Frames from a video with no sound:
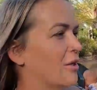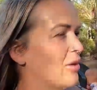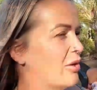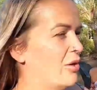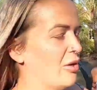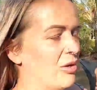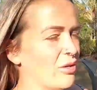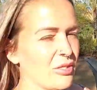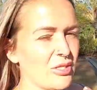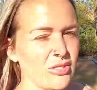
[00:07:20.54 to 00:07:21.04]
got
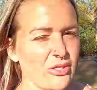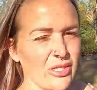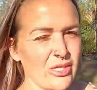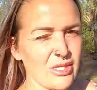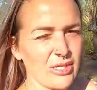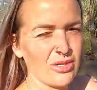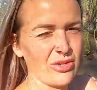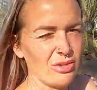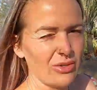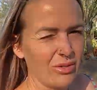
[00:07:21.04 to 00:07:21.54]
a lot of
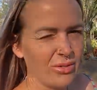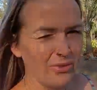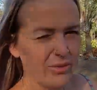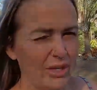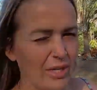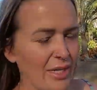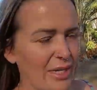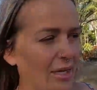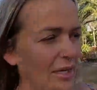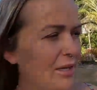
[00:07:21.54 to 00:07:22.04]
stress going on
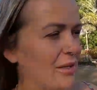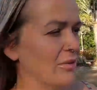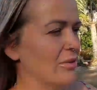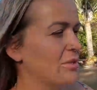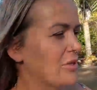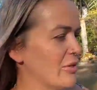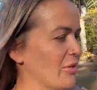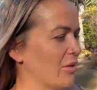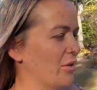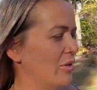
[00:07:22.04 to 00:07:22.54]
right now,
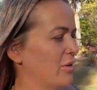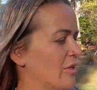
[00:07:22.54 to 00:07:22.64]
so